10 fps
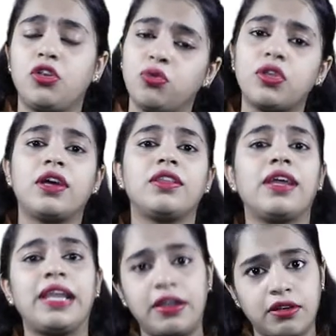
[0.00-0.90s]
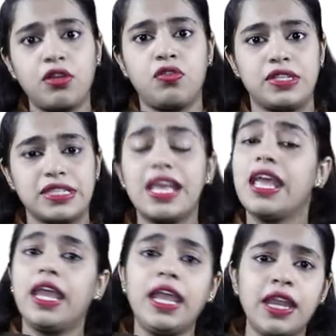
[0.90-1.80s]
to the other Allied countries.
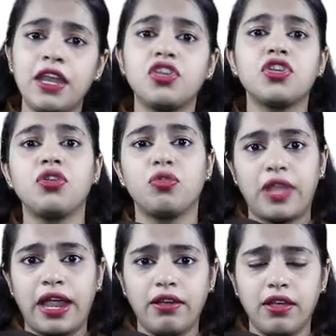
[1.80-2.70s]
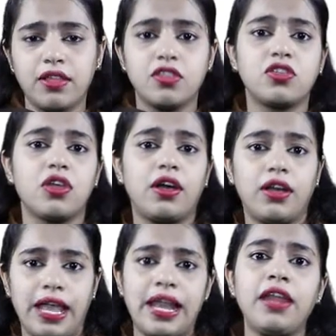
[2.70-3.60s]
In addition to that, the
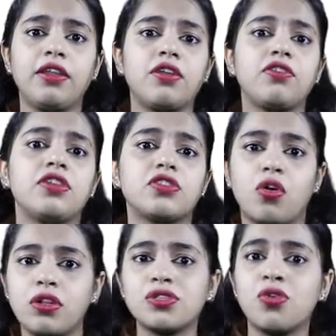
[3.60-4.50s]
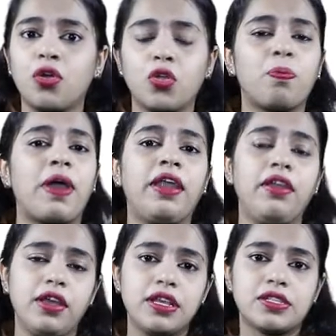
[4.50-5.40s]
Allied countries also
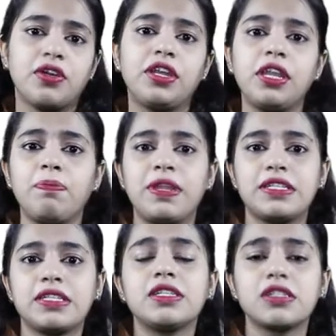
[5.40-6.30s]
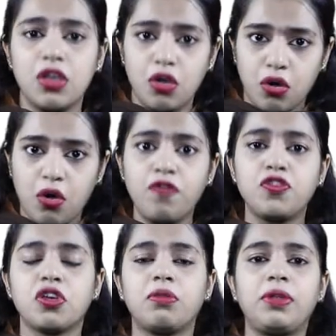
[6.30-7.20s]
occupied certain places of
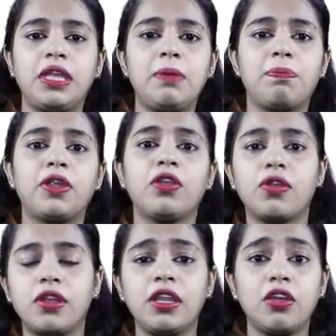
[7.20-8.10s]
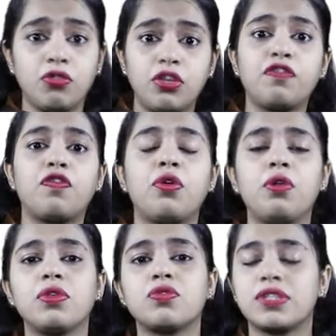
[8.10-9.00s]
Germany, particularly
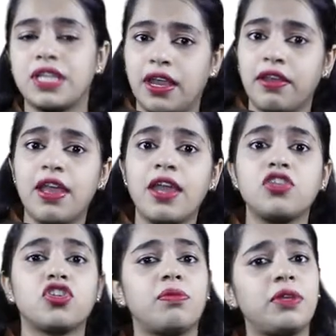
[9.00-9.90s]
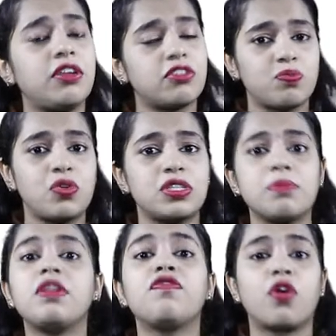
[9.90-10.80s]
Rutherford, which was an area in Germany
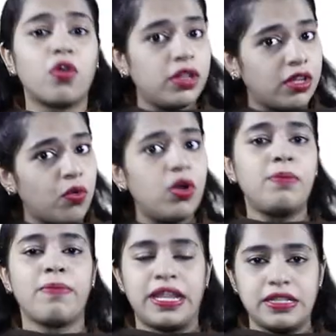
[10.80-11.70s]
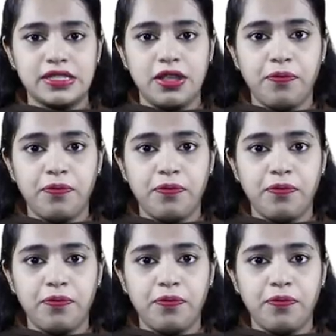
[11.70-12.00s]
responsible for all the gold mines.